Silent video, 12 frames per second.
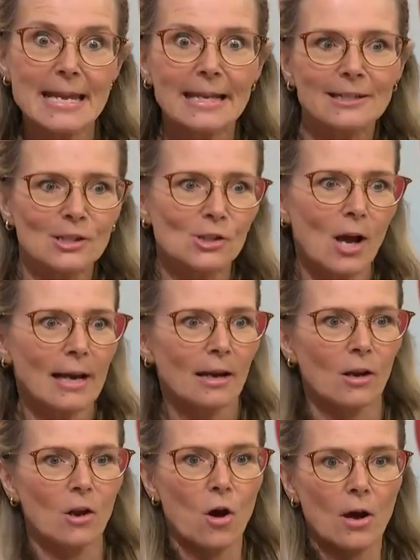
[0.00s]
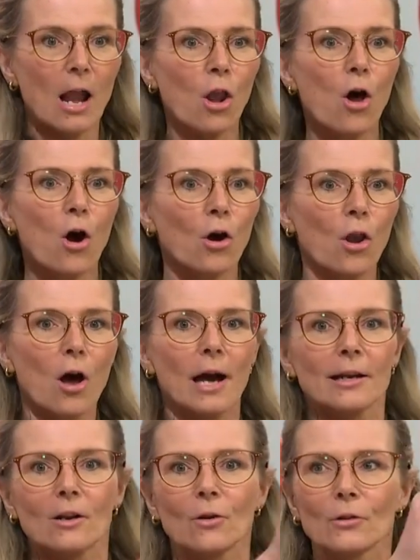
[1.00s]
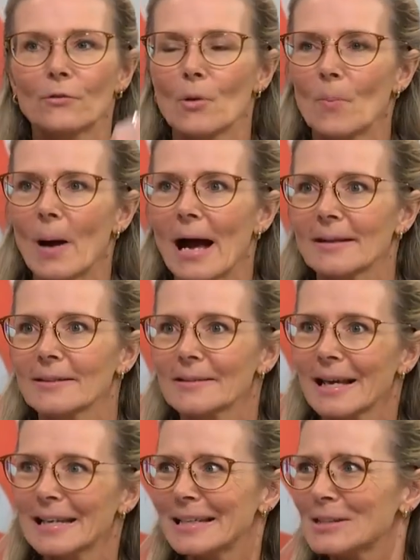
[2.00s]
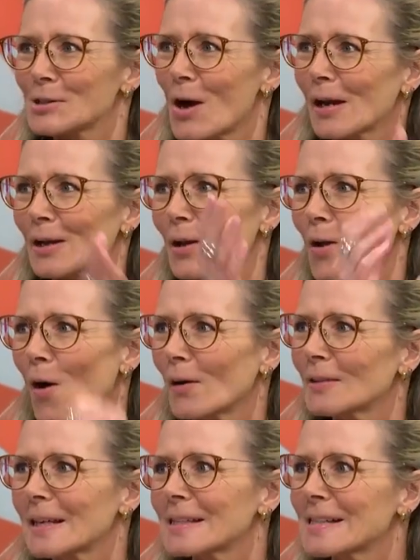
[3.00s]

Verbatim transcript: need to cycle along, a long line along the footpath that they need to cycle the along. The track,